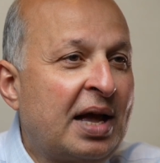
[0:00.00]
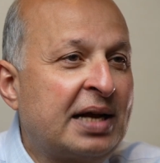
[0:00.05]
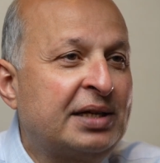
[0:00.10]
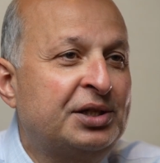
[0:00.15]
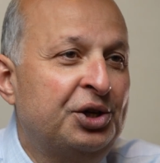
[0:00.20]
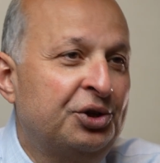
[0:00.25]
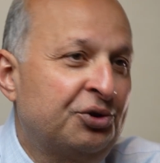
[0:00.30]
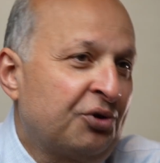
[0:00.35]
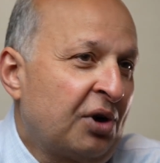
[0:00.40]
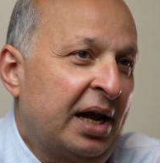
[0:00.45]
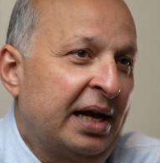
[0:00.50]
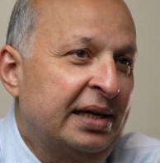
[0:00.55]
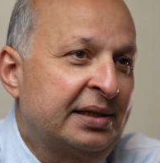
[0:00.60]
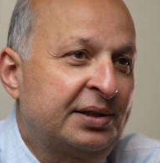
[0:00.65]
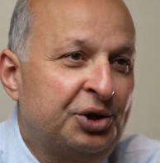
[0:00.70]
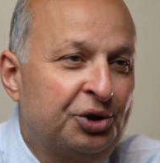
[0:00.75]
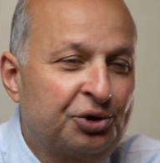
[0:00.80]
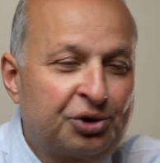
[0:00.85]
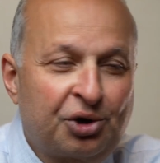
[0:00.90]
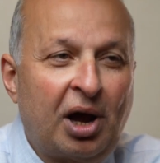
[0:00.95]
things. You try
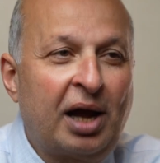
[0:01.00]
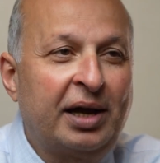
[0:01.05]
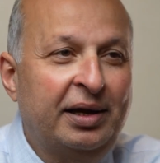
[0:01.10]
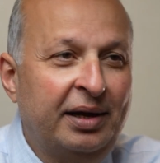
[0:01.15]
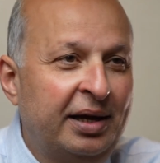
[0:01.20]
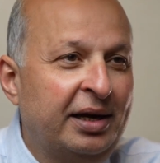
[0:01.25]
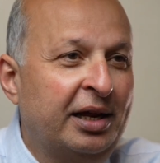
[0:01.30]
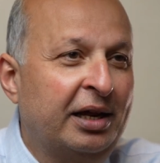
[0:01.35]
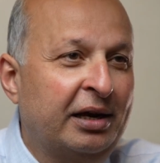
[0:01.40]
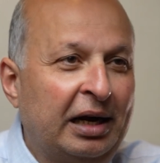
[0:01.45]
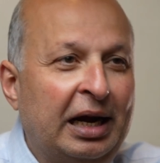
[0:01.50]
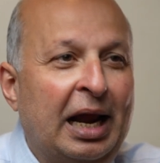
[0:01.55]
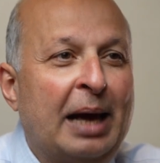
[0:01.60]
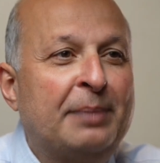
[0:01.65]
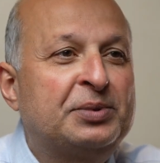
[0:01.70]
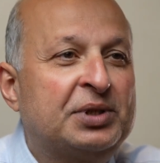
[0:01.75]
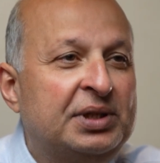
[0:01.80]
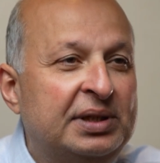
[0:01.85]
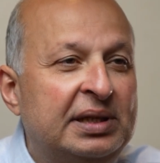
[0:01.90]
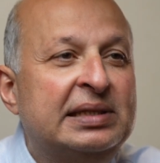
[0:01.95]
as you try any
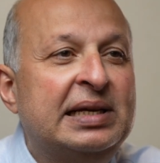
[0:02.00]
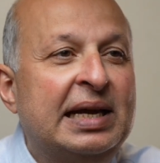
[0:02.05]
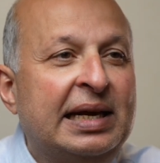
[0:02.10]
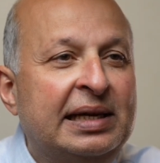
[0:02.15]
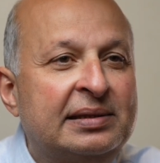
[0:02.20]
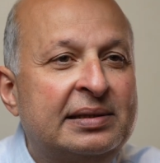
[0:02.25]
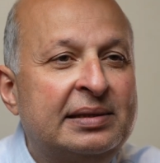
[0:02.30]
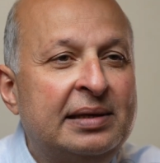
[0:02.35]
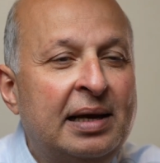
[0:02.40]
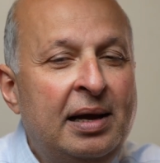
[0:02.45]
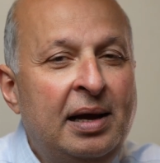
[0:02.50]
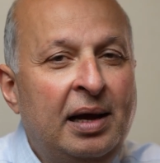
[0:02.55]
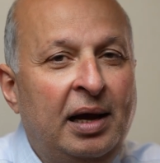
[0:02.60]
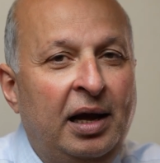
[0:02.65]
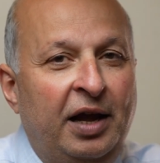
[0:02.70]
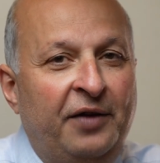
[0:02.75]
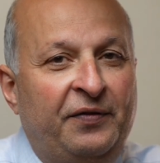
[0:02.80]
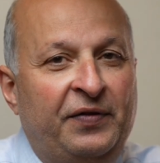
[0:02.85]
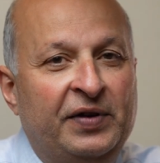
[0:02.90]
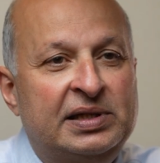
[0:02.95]
relapse disease.
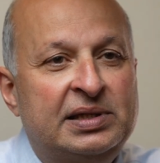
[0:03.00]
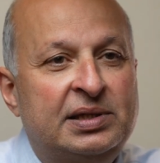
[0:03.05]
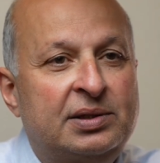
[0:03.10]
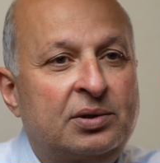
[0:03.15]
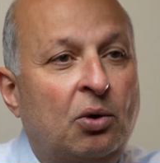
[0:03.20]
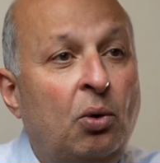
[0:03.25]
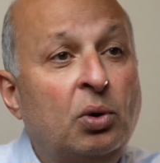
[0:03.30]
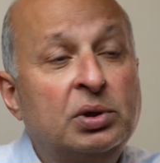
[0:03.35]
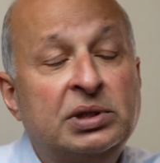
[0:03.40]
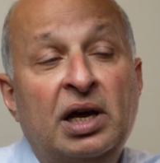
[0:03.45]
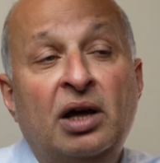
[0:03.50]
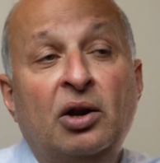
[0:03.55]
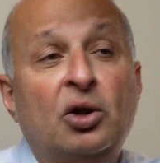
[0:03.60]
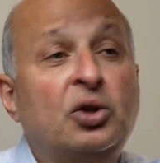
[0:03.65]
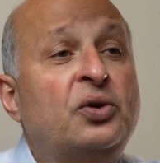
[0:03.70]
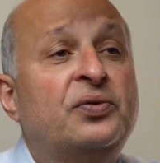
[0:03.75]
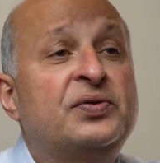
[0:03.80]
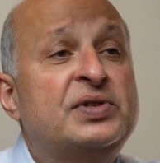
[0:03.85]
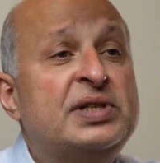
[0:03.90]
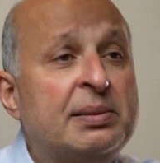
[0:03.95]
If it's causing a
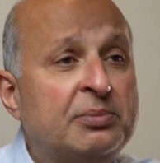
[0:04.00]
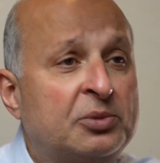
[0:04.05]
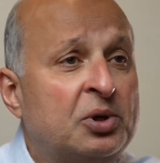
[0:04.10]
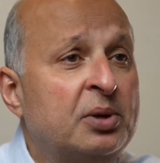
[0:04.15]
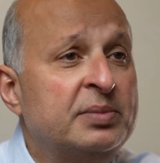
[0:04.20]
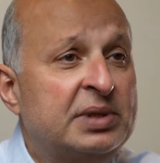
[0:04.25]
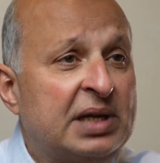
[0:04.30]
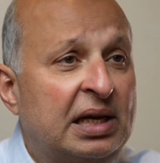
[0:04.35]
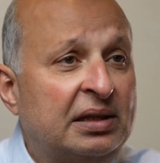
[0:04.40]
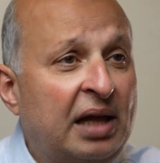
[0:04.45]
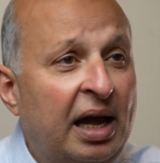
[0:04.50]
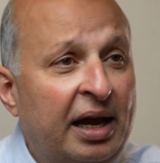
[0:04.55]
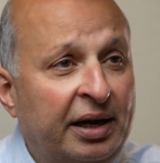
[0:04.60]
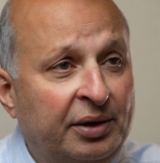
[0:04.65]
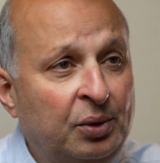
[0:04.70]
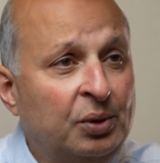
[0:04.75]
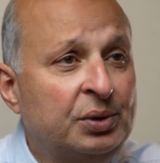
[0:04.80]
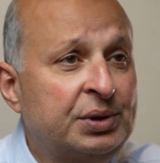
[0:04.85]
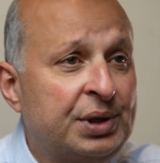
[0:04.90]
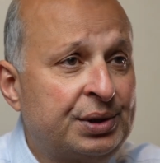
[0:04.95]
lot of symptoms at
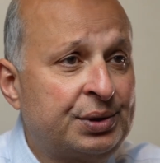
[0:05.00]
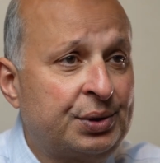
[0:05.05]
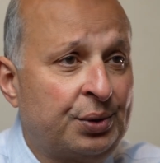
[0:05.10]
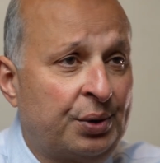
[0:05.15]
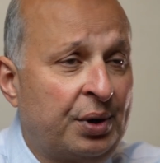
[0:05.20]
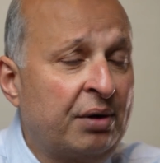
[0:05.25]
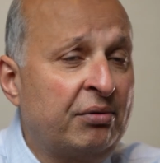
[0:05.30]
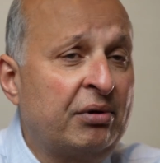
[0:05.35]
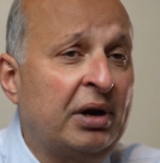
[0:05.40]
diagnosis or in